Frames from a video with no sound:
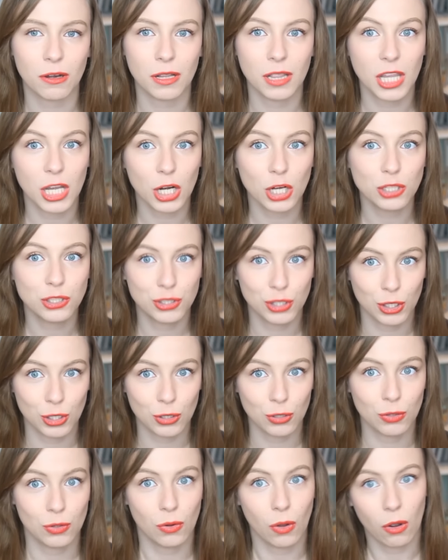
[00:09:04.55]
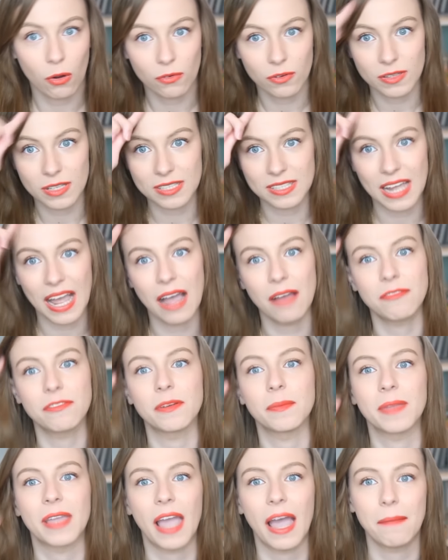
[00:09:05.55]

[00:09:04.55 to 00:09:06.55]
a little too over the top for me.